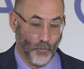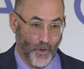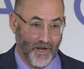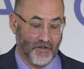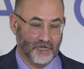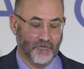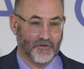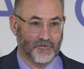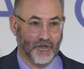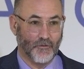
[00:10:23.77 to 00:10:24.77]
ways of
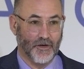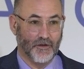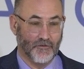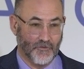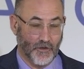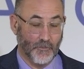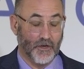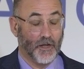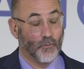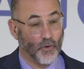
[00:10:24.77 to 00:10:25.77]
accelerating
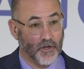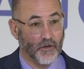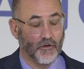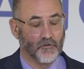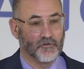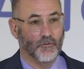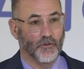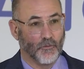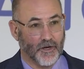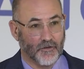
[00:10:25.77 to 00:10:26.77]
development and working closely with
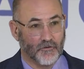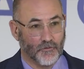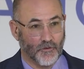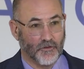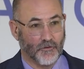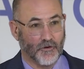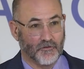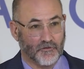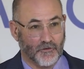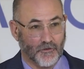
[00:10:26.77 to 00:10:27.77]
the regulatory
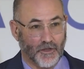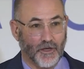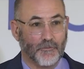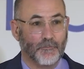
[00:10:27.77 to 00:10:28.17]
authorities to do that.